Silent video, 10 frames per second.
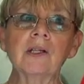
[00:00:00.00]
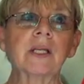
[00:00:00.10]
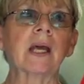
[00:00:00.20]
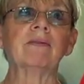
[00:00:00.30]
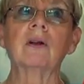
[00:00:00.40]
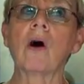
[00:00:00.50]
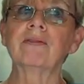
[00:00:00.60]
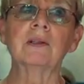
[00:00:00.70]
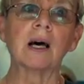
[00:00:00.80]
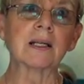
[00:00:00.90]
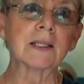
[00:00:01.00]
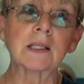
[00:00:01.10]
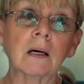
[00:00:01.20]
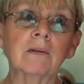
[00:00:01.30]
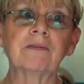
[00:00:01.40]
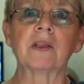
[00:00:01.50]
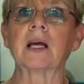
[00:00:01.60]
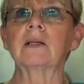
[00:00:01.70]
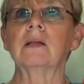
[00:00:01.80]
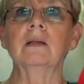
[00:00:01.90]
just have an awful lot of stuff that
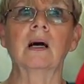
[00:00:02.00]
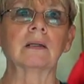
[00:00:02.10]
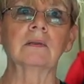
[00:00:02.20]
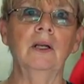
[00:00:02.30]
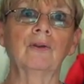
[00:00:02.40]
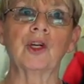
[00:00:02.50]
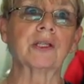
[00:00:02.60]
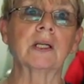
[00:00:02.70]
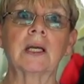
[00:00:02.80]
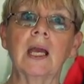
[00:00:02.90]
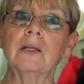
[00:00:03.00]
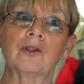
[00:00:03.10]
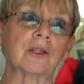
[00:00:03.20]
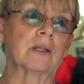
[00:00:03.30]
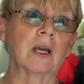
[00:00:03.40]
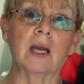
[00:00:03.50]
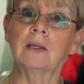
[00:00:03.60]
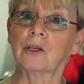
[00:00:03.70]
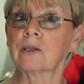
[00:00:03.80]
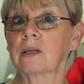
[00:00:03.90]
I, you know, just in case, you know, that
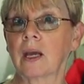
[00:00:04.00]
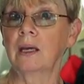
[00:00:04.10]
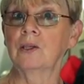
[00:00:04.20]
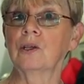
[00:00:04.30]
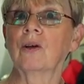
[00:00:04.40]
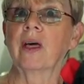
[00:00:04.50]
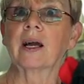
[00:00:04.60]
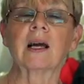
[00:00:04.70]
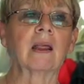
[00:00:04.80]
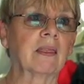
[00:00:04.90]
kind of thing.